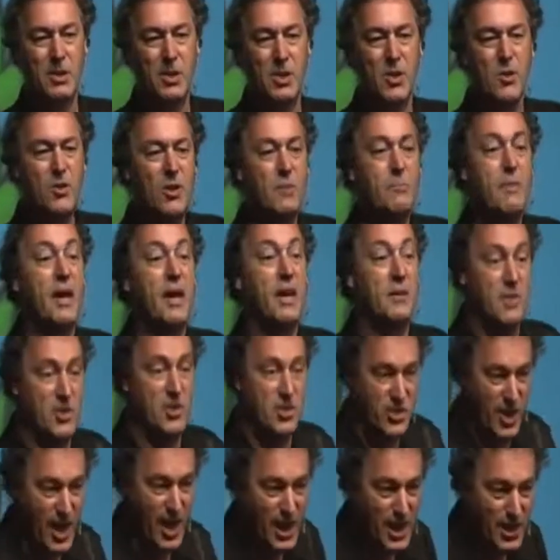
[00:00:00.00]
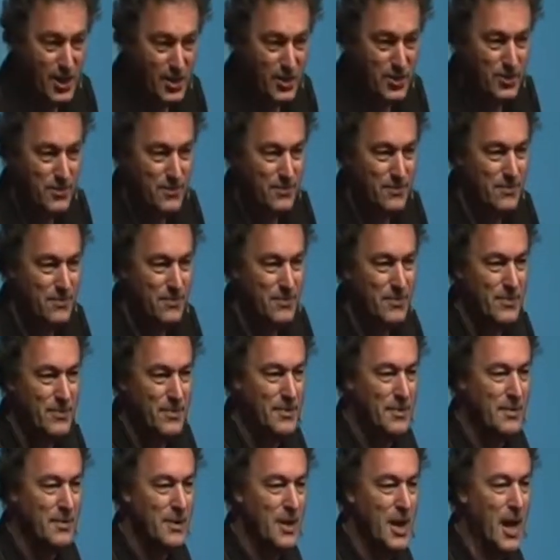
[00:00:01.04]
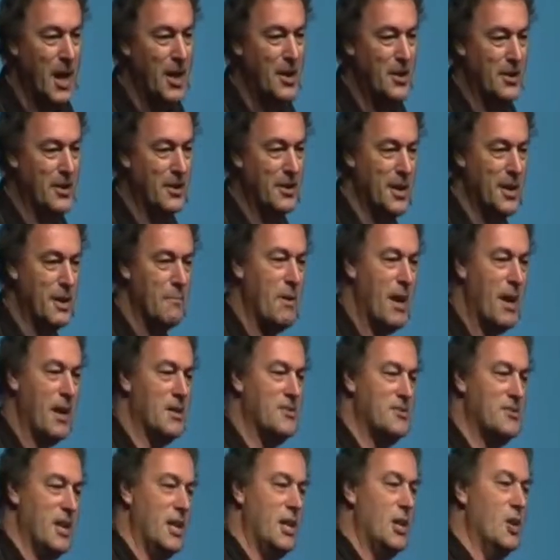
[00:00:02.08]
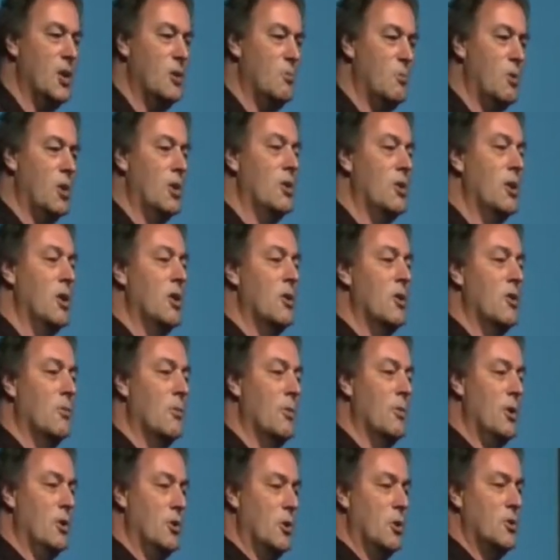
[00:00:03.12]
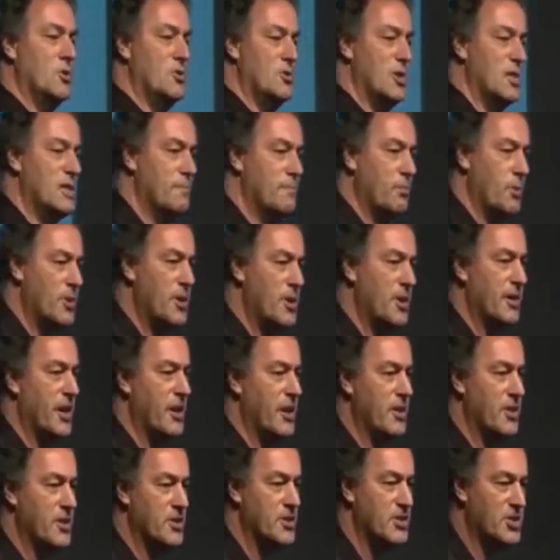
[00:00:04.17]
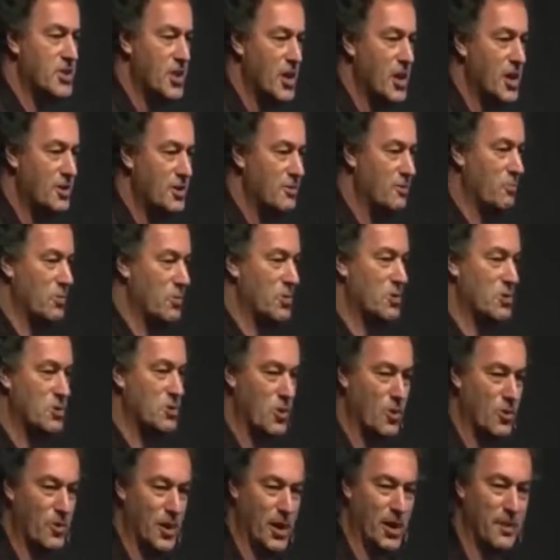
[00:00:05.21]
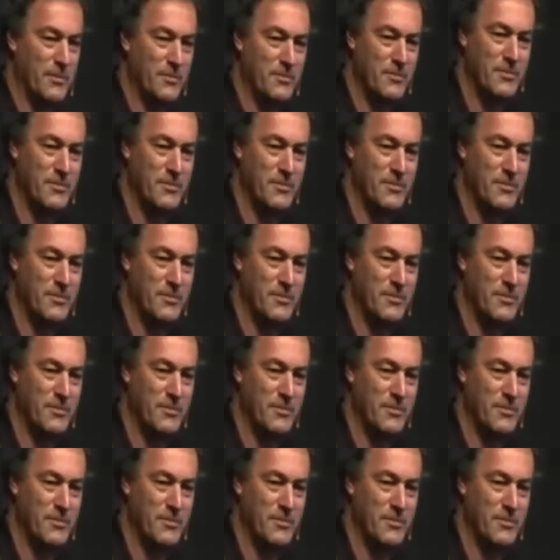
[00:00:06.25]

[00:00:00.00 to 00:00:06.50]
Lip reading: You can make a mistake, and you can come back and say, you know what, we launched this product and it sucked, we're sorry.